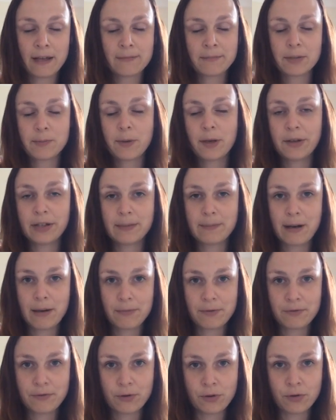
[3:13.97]
spoken about
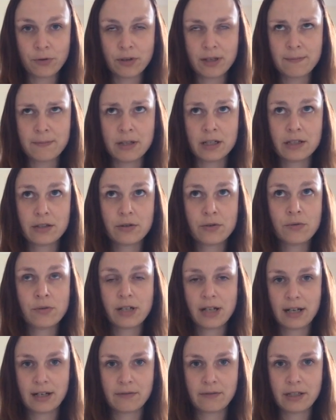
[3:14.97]
before in my tool
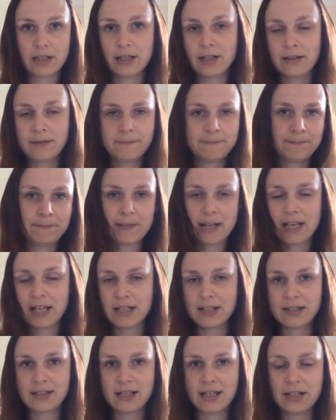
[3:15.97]
tag video
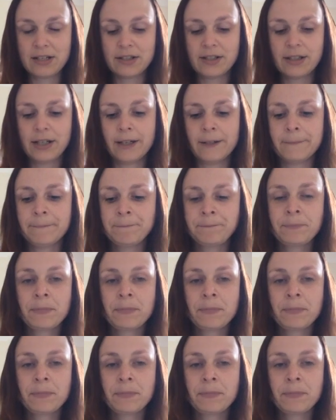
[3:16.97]
ages and ages ago,